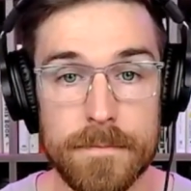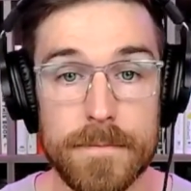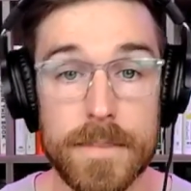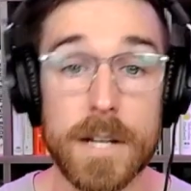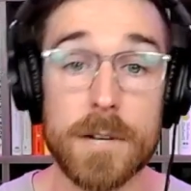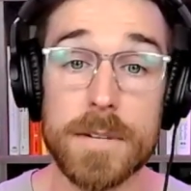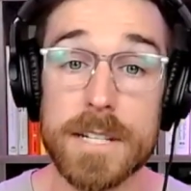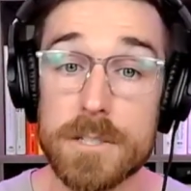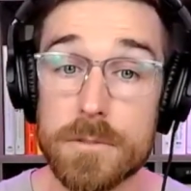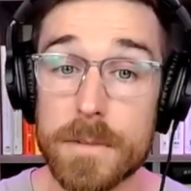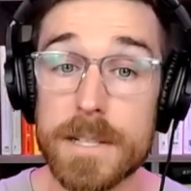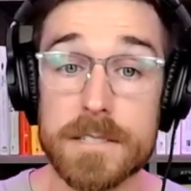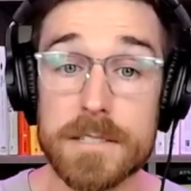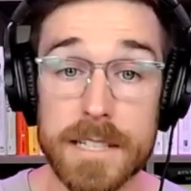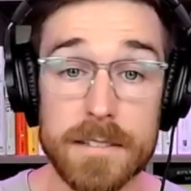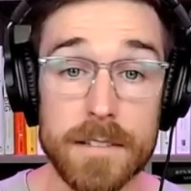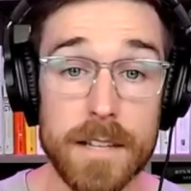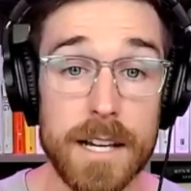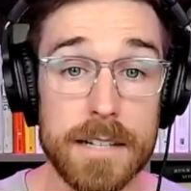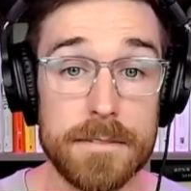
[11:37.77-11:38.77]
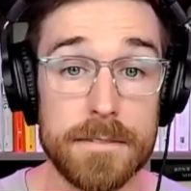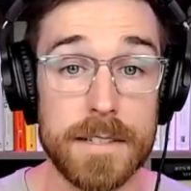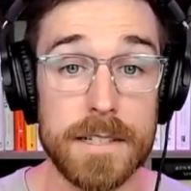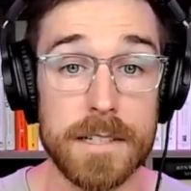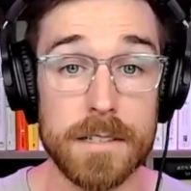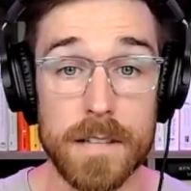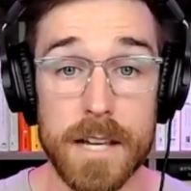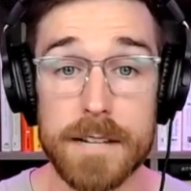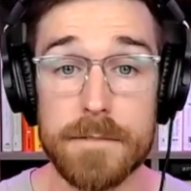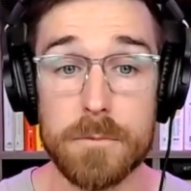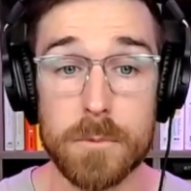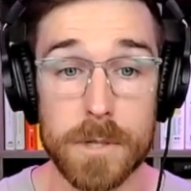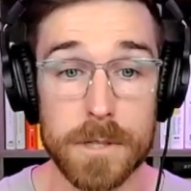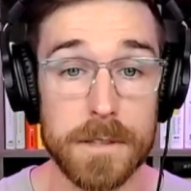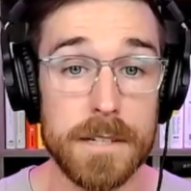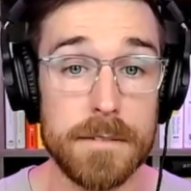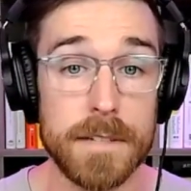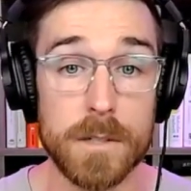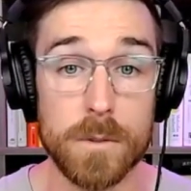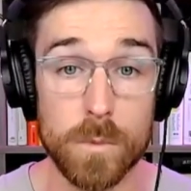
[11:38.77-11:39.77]
There is risk in life, and a life worth
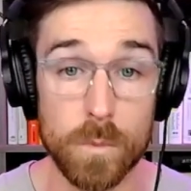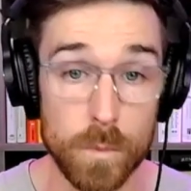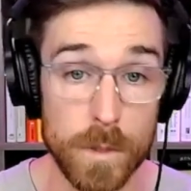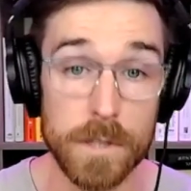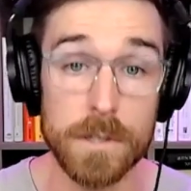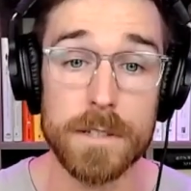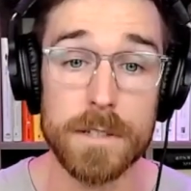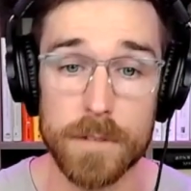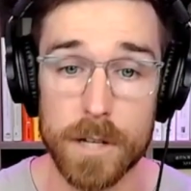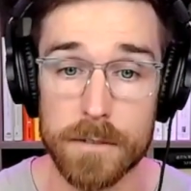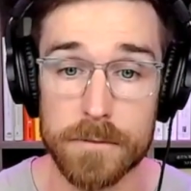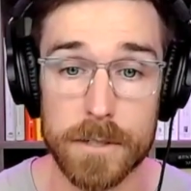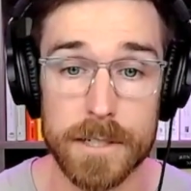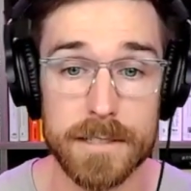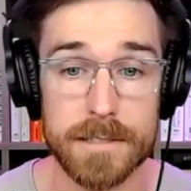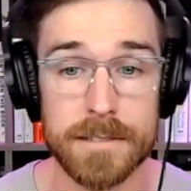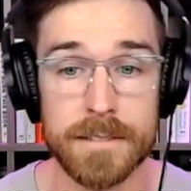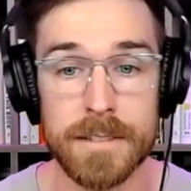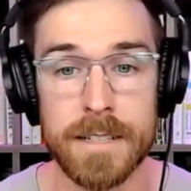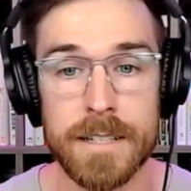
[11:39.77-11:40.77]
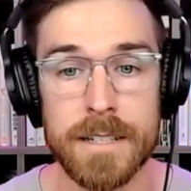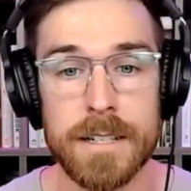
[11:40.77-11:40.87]
living will involve risk.